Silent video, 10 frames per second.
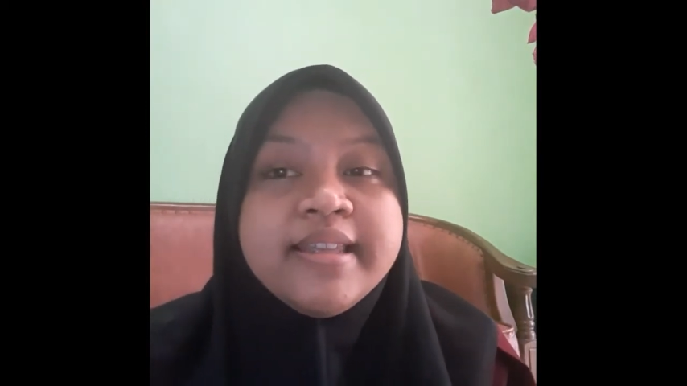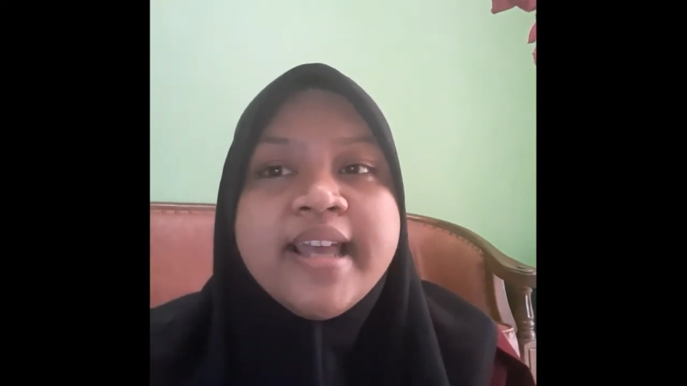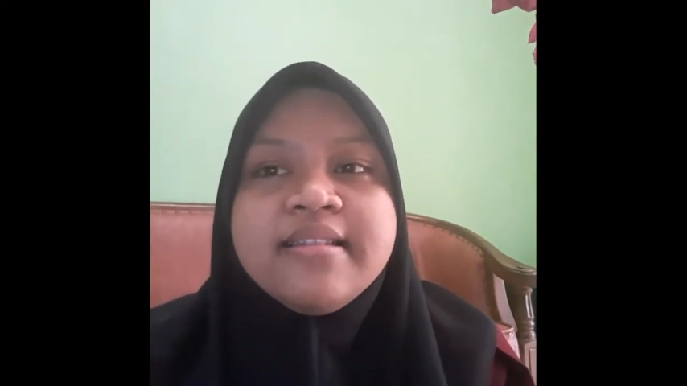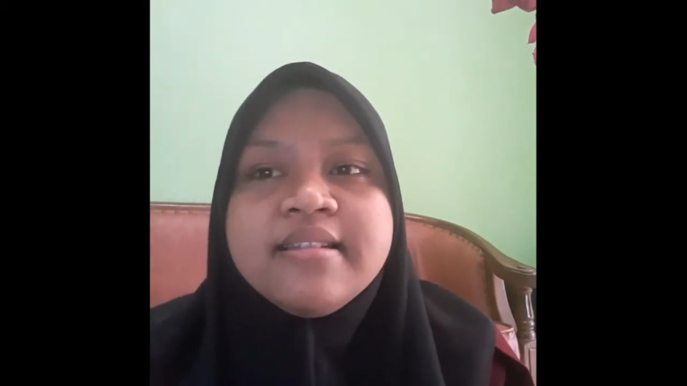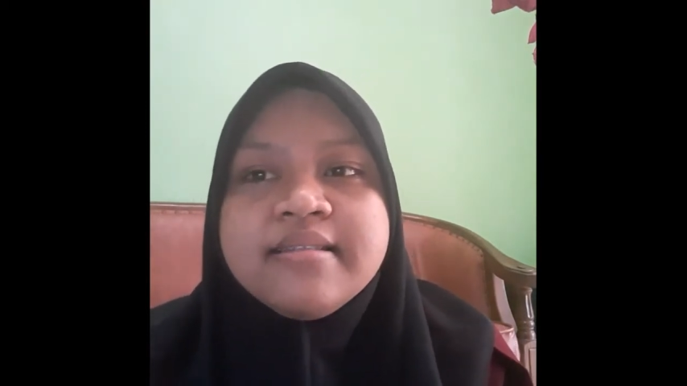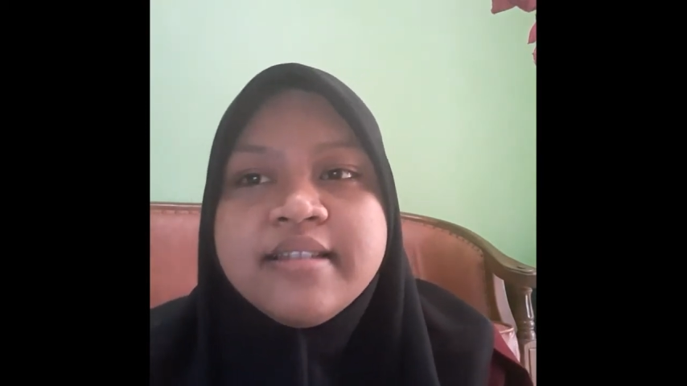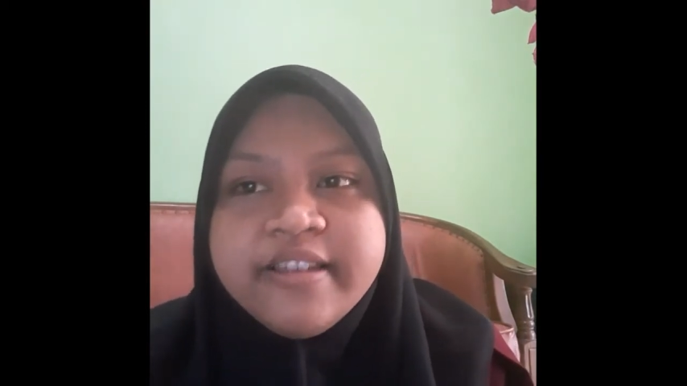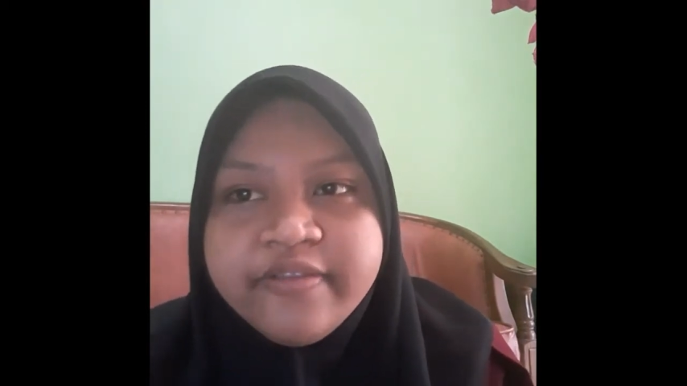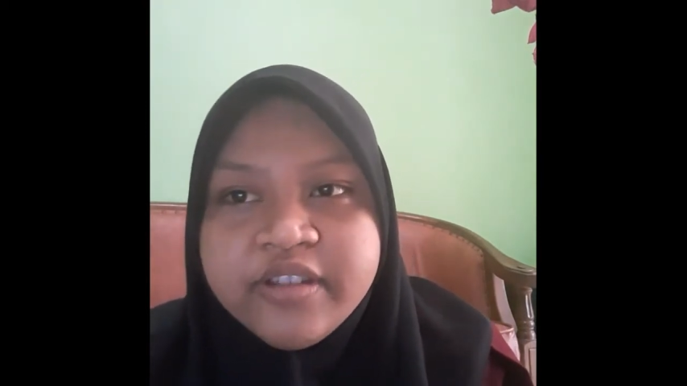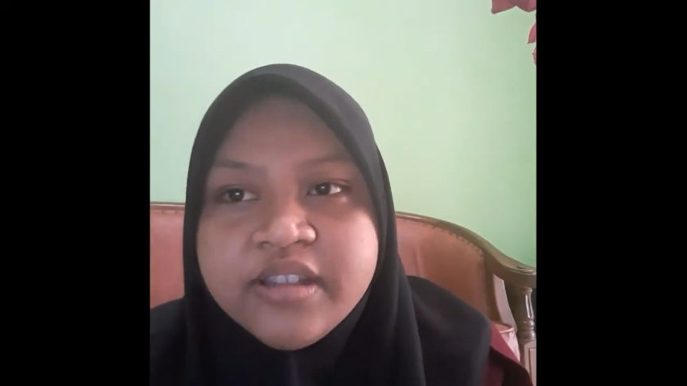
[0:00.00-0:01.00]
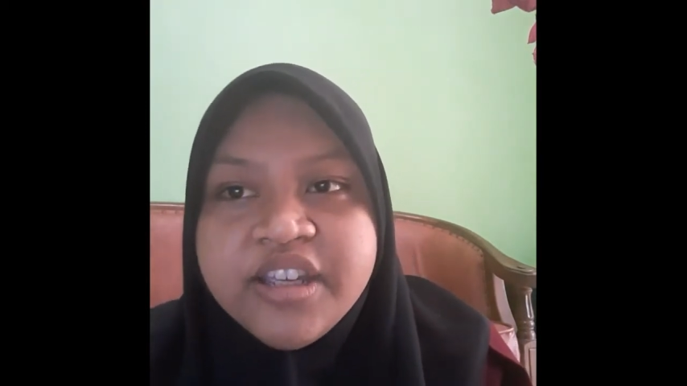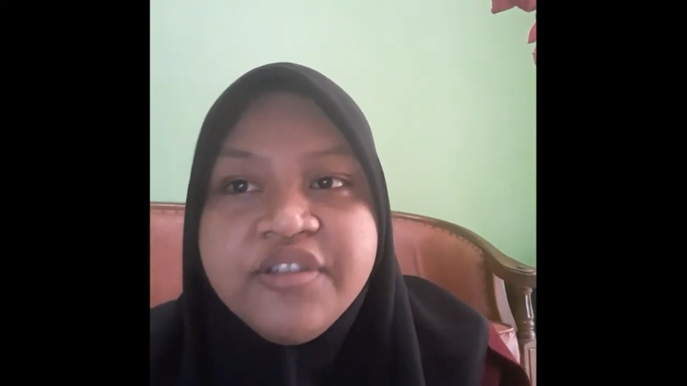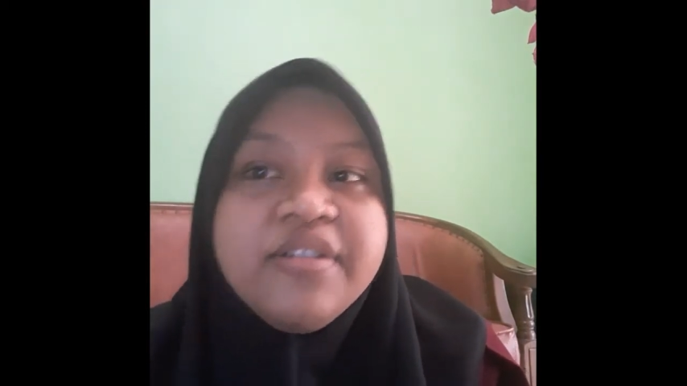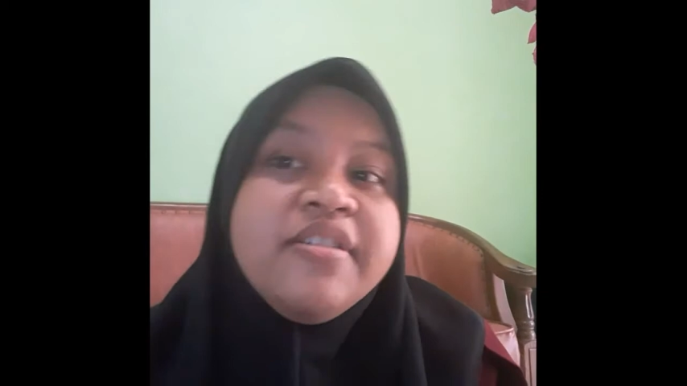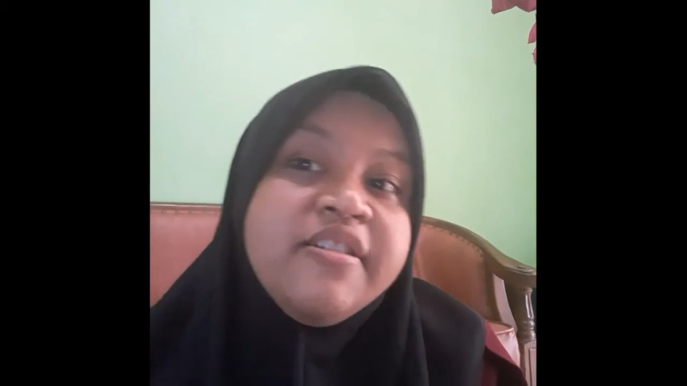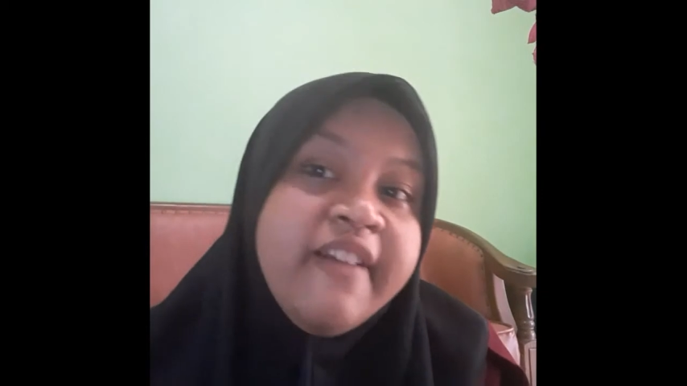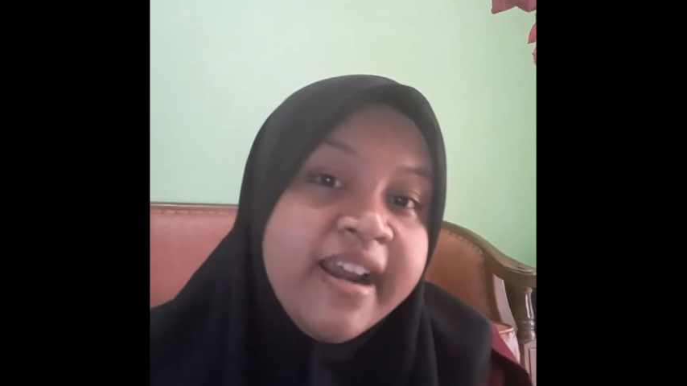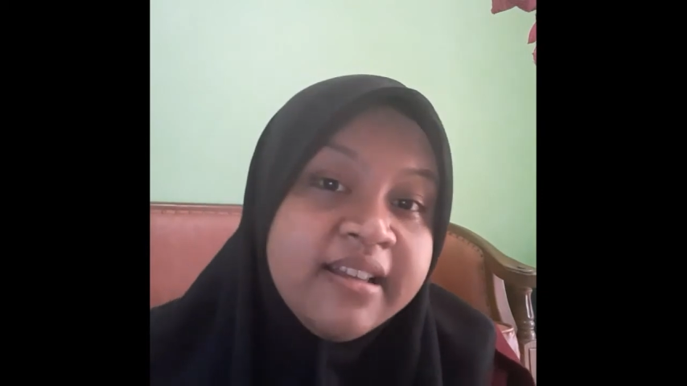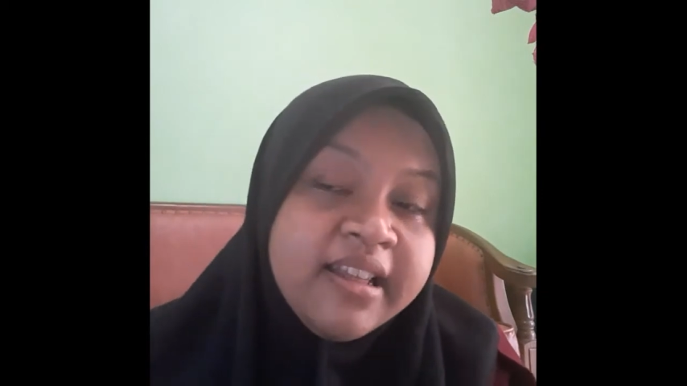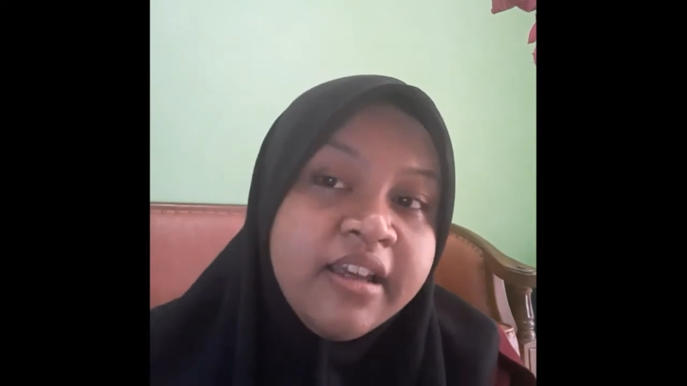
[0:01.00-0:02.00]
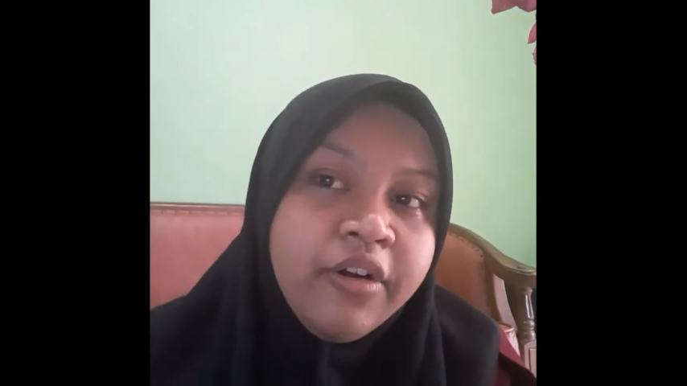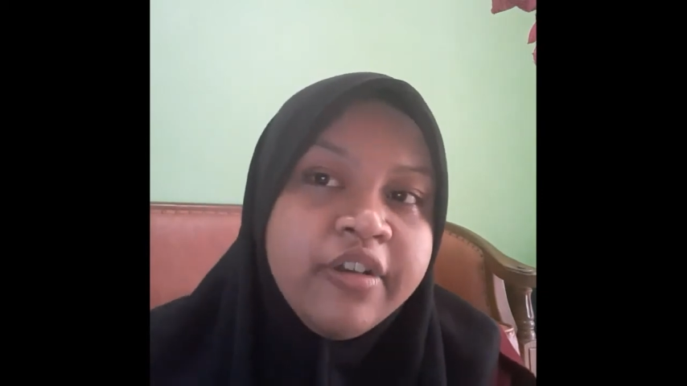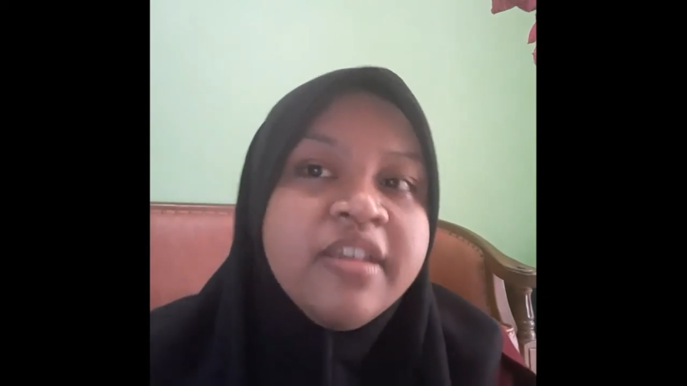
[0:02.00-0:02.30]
that is given either directly or